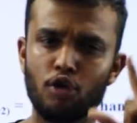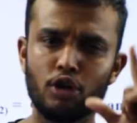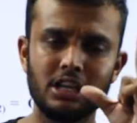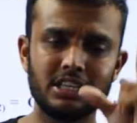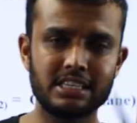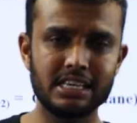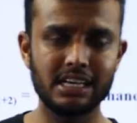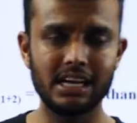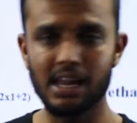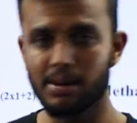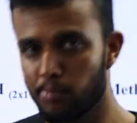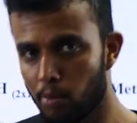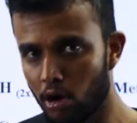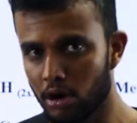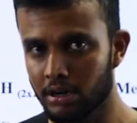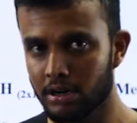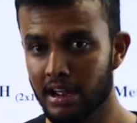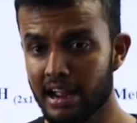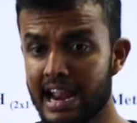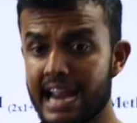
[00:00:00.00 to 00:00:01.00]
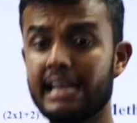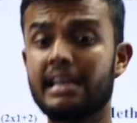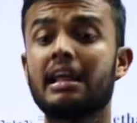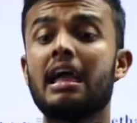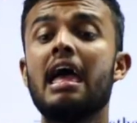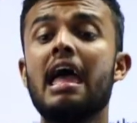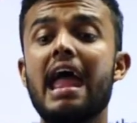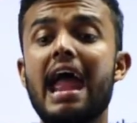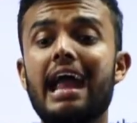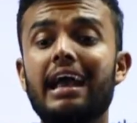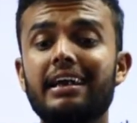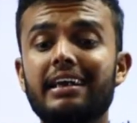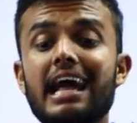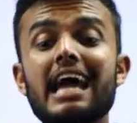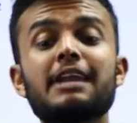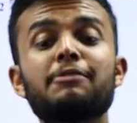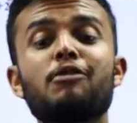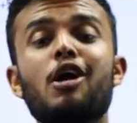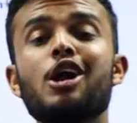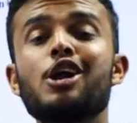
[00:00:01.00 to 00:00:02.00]
only single bond. It
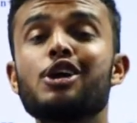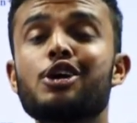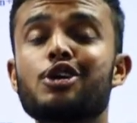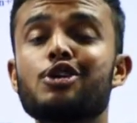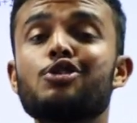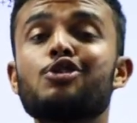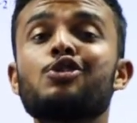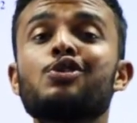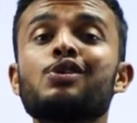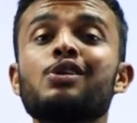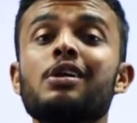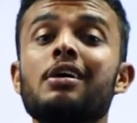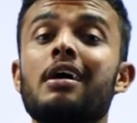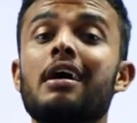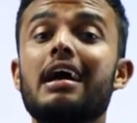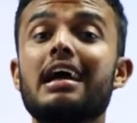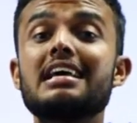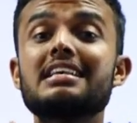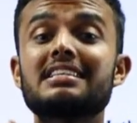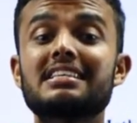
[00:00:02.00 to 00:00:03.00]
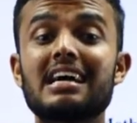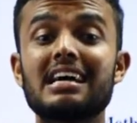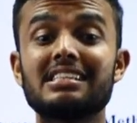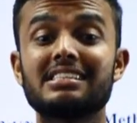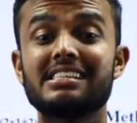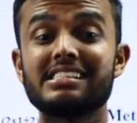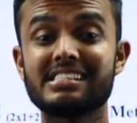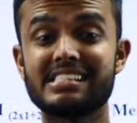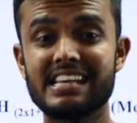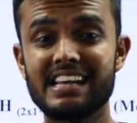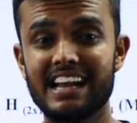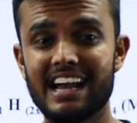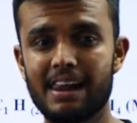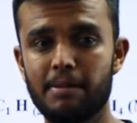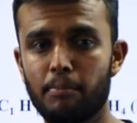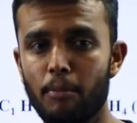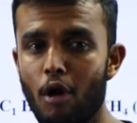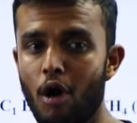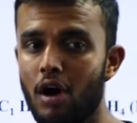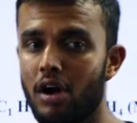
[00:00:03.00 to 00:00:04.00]
entire molecule is consists
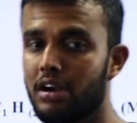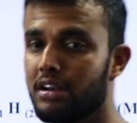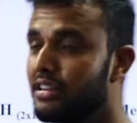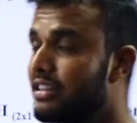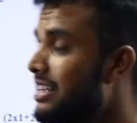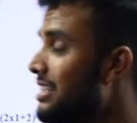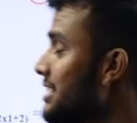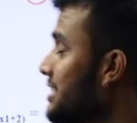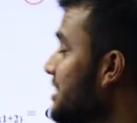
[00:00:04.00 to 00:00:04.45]
single bond. This